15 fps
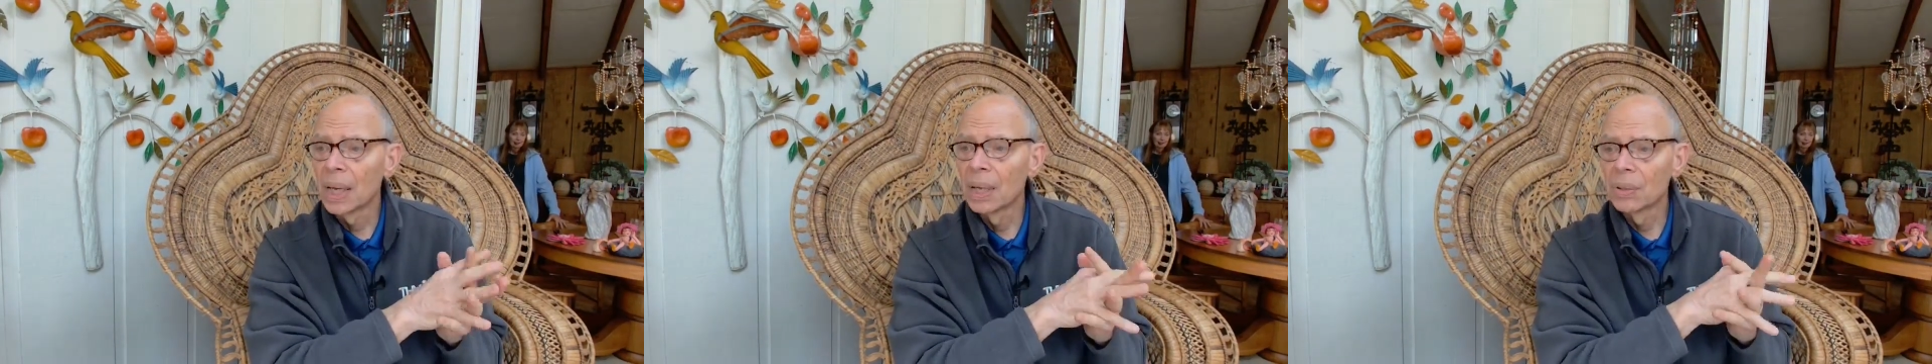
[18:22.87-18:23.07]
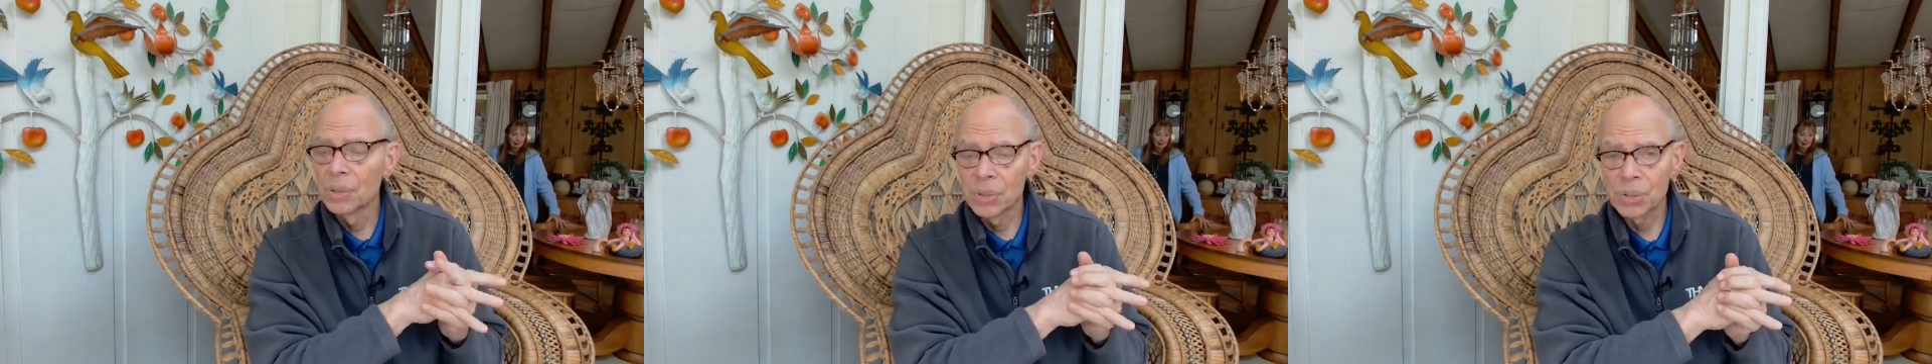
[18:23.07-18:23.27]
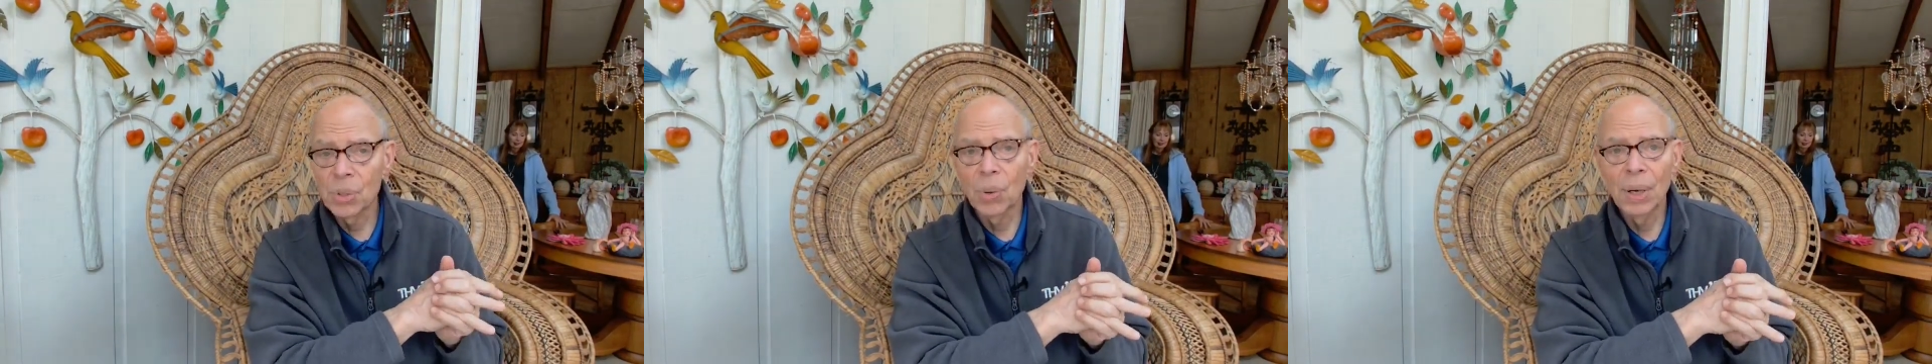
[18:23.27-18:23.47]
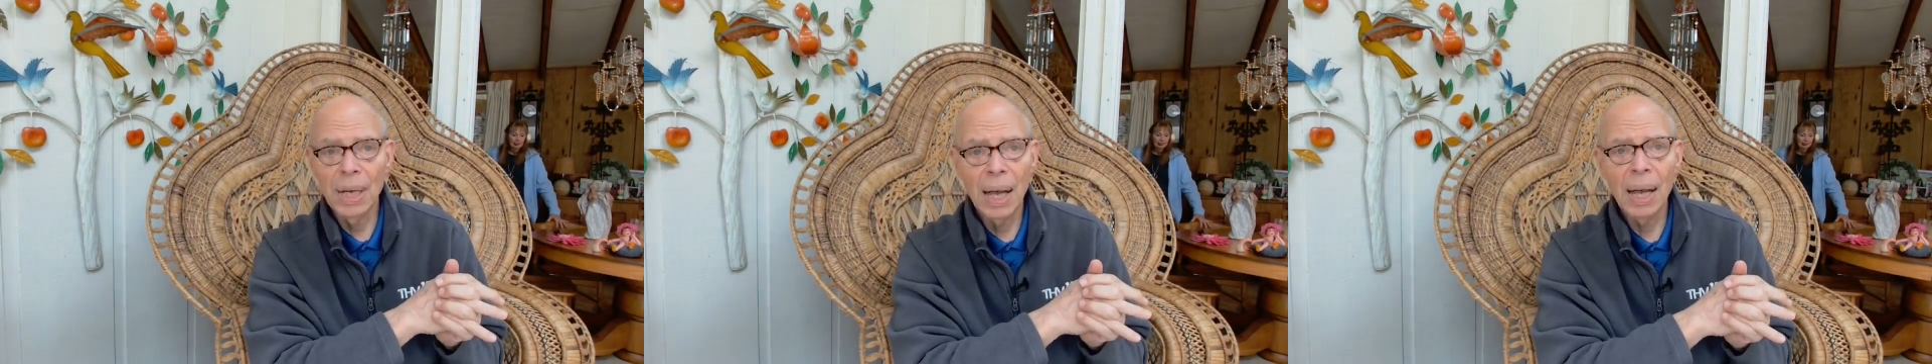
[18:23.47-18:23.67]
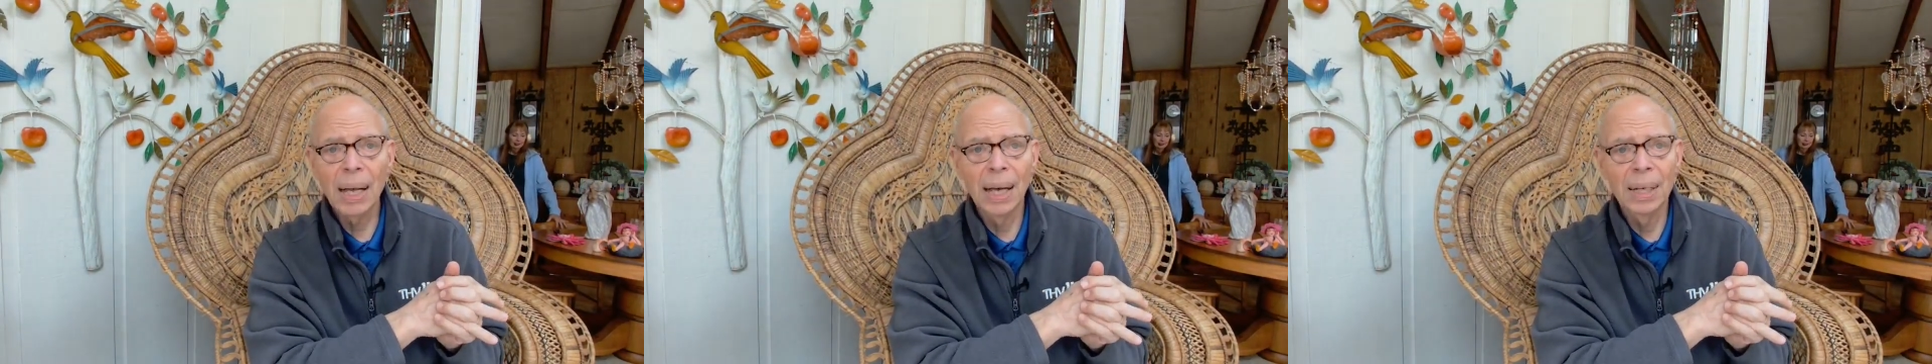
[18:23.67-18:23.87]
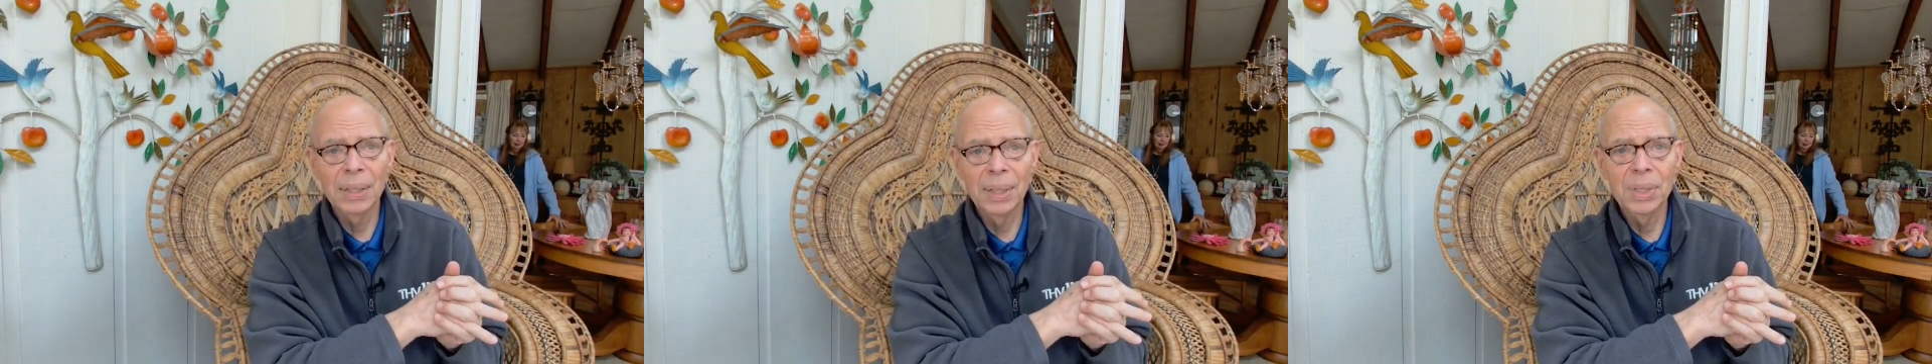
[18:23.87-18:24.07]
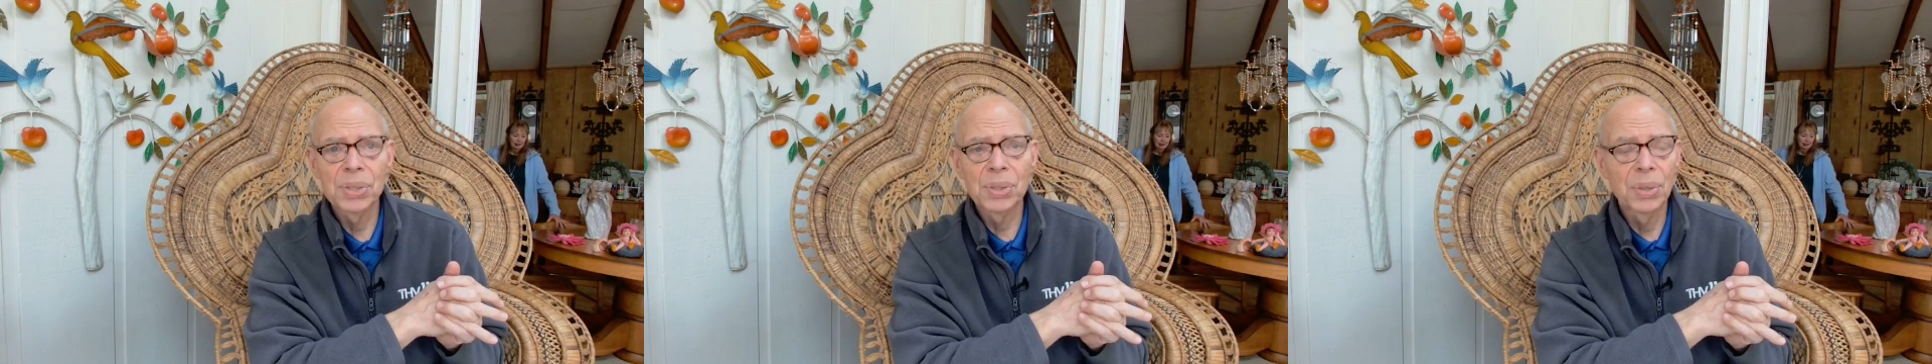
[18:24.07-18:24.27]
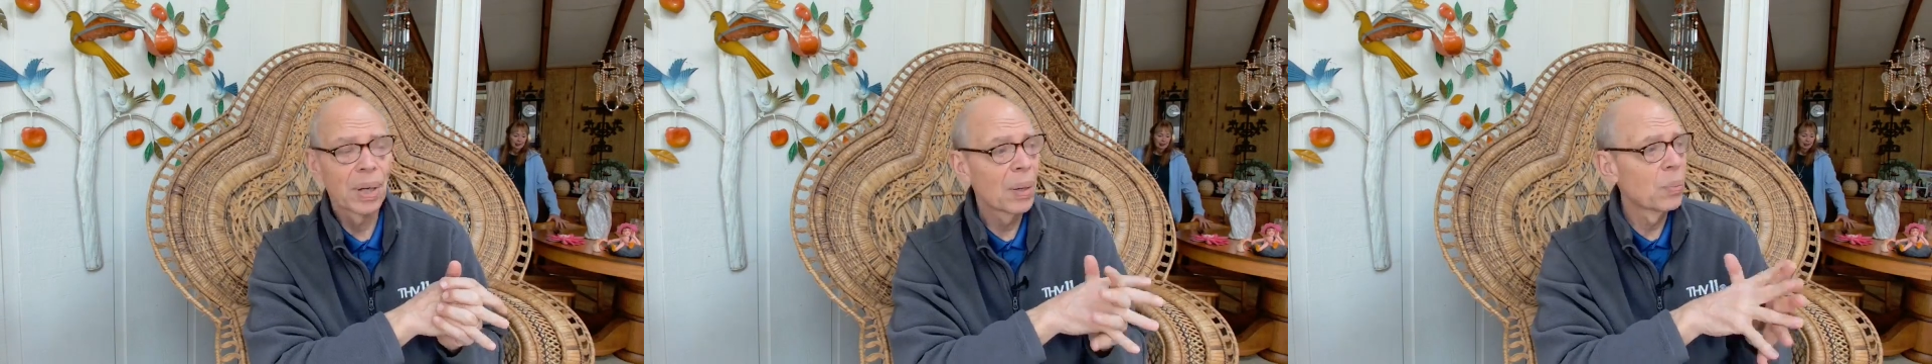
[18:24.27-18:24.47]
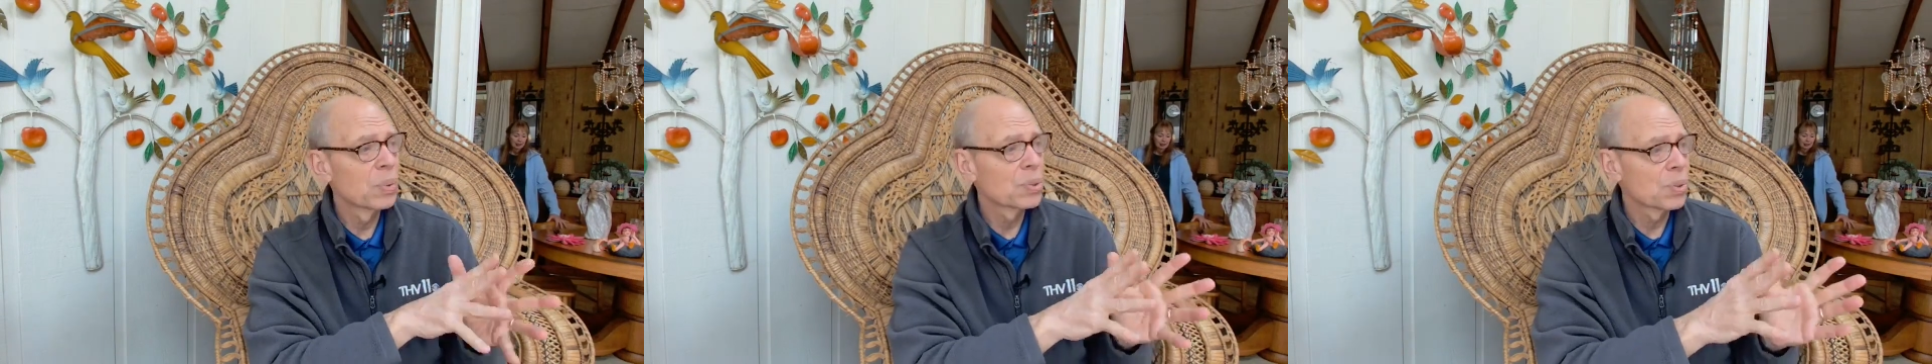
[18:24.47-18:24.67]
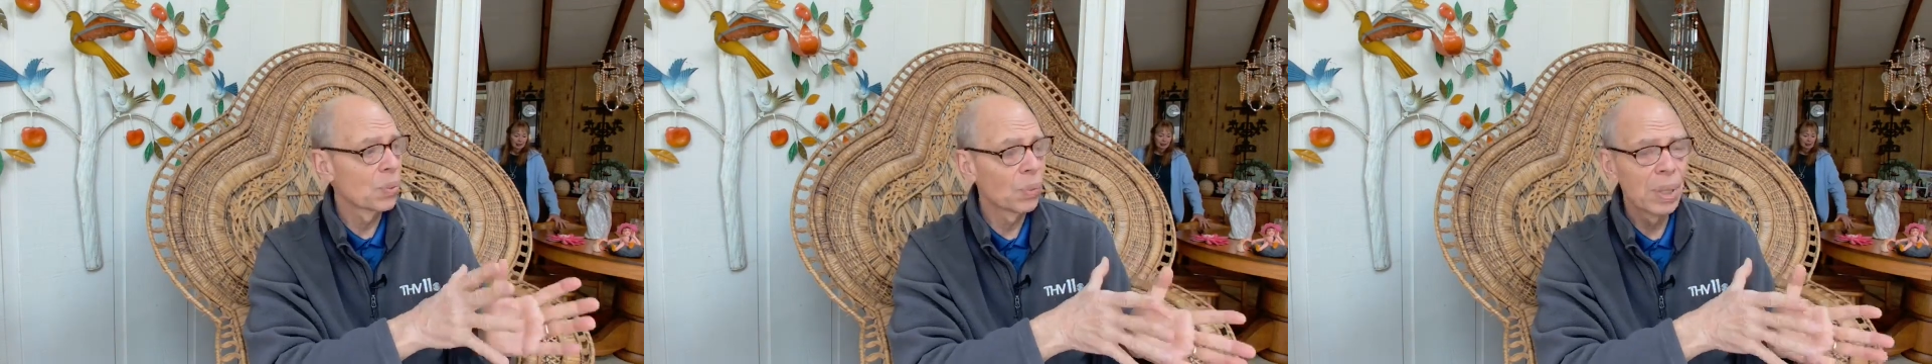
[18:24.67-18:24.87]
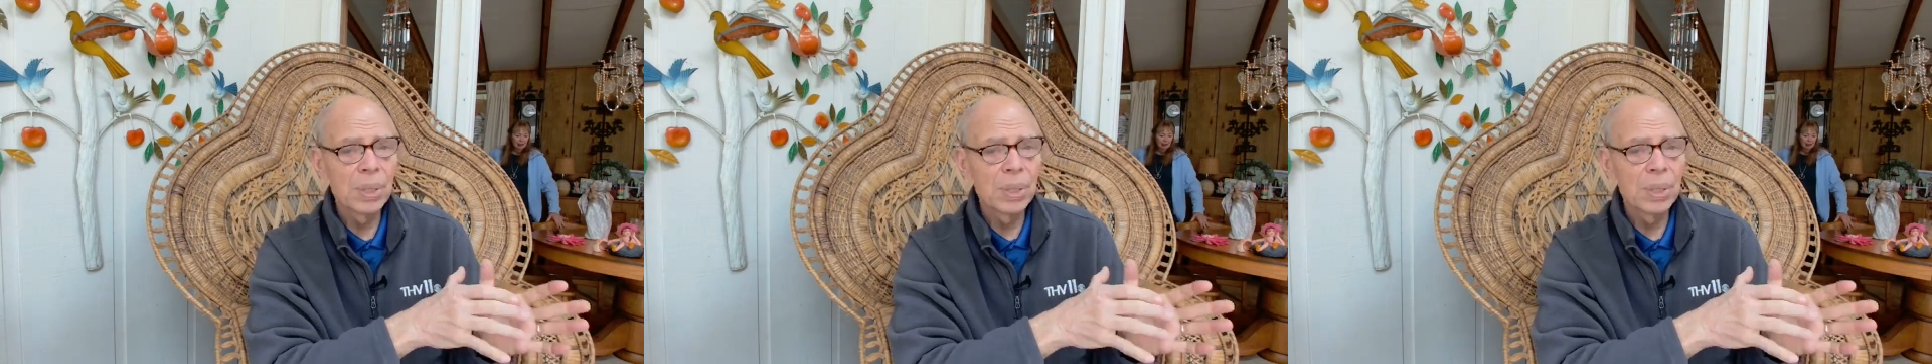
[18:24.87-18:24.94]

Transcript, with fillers: and the story I got yesterday was the